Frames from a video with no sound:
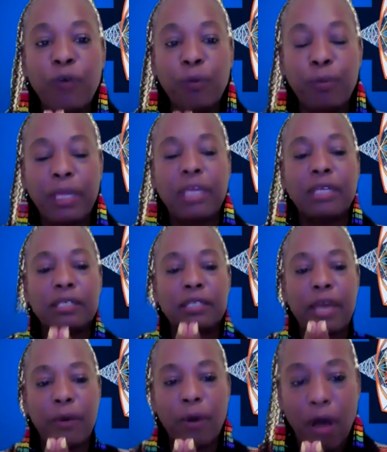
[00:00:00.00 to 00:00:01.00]
beings
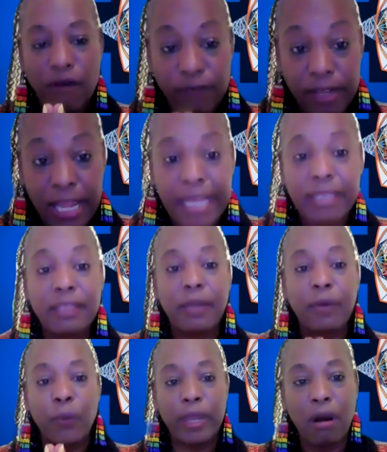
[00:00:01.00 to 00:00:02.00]
that of light
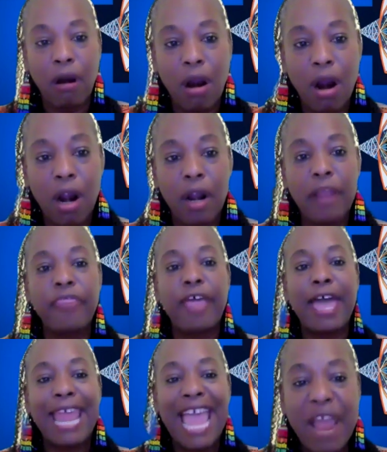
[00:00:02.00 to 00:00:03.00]
that we are, and
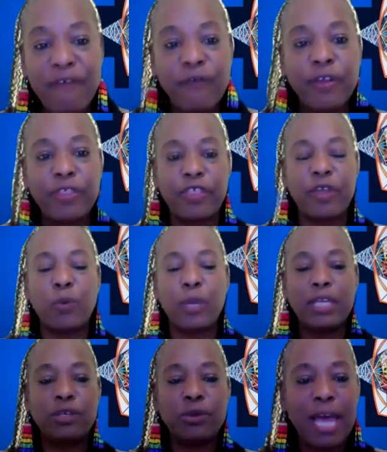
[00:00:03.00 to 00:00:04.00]
that everything we
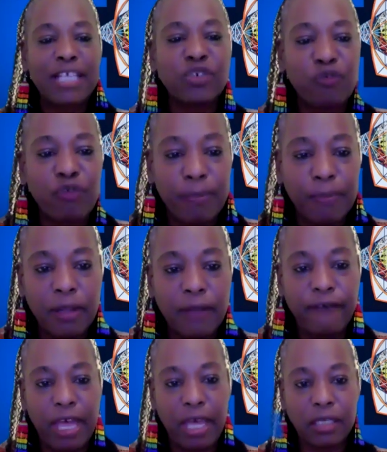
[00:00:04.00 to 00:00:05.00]
do has a ripple
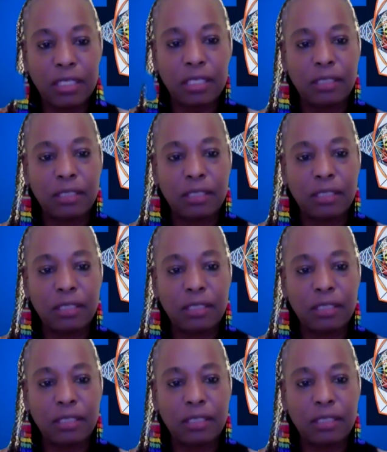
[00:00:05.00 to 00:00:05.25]
effect.